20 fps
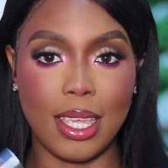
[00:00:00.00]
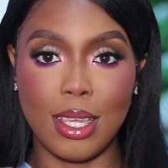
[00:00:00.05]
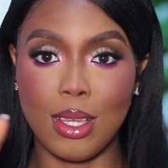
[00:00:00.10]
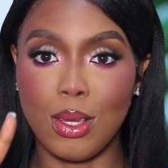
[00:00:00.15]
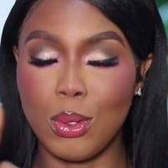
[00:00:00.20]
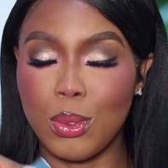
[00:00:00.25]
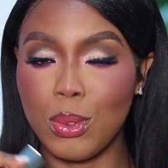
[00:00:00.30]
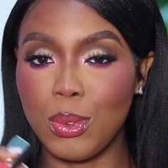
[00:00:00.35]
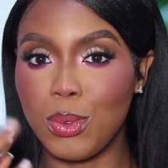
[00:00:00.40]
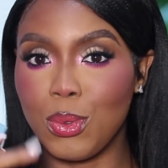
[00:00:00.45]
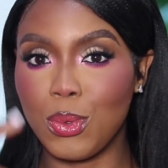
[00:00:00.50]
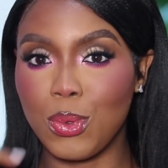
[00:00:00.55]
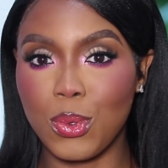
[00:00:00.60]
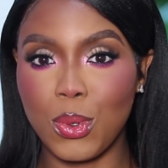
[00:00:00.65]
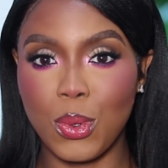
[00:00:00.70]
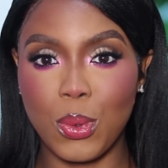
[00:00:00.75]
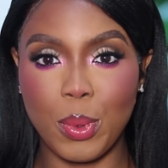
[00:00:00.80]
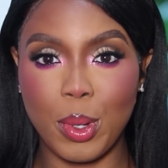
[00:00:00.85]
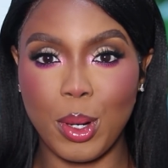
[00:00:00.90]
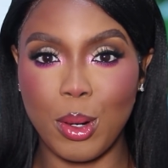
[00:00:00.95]
it goes
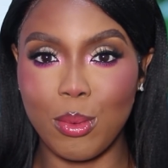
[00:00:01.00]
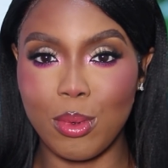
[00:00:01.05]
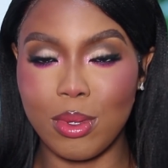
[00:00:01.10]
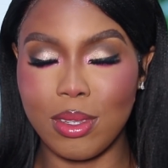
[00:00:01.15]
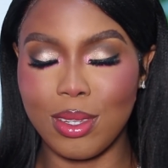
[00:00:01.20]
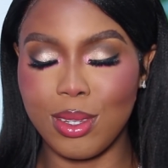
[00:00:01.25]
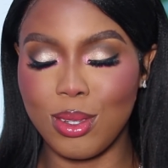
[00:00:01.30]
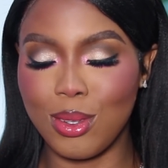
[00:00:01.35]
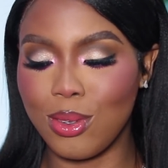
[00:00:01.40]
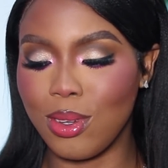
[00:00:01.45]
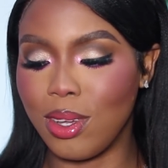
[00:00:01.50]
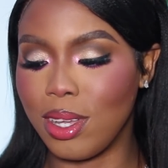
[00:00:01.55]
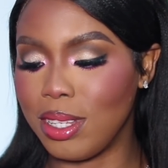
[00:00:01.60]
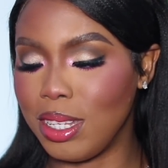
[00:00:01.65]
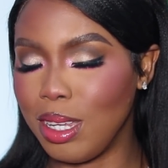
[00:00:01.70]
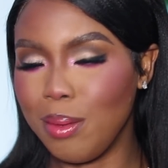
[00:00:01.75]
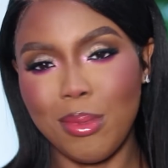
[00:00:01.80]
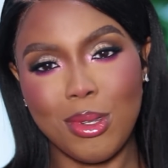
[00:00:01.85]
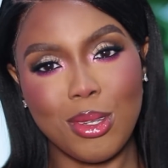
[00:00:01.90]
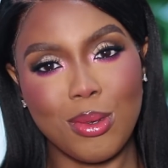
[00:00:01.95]
so well with the look.
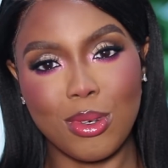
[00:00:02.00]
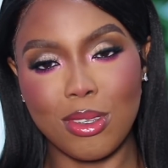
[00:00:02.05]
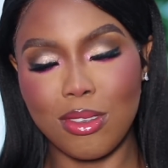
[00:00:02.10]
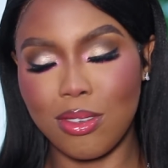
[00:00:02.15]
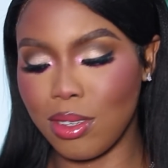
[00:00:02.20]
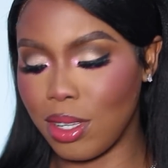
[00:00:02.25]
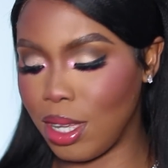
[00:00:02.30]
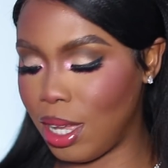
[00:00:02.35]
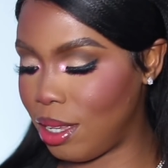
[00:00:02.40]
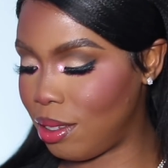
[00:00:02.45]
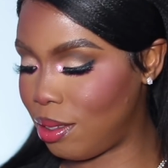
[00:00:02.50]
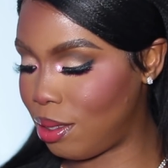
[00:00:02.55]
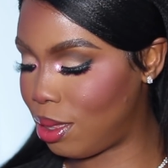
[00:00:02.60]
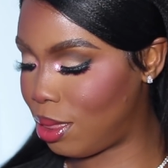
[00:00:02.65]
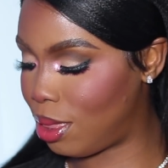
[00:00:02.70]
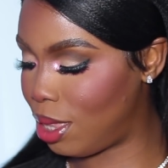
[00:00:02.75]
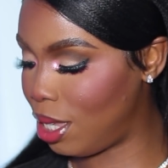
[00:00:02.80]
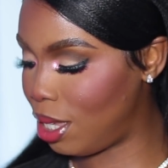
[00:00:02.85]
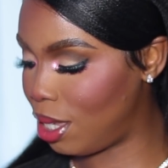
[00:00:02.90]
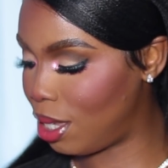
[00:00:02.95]
Let me know what you guys
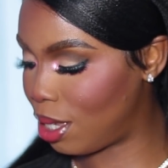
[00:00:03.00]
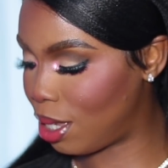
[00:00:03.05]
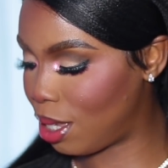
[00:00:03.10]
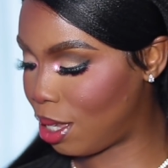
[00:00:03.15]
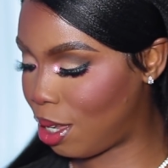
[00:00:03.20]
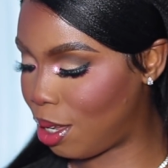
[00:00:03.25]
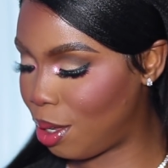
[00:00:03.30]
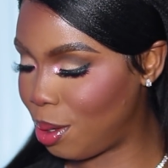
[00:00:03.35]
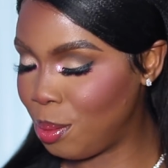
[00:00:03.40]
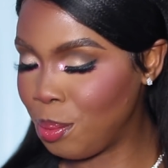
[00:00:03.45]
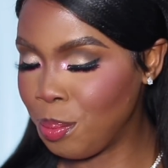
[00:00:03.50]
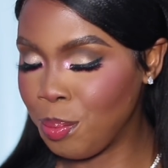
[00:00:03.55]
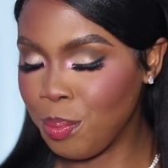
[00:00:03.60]
think.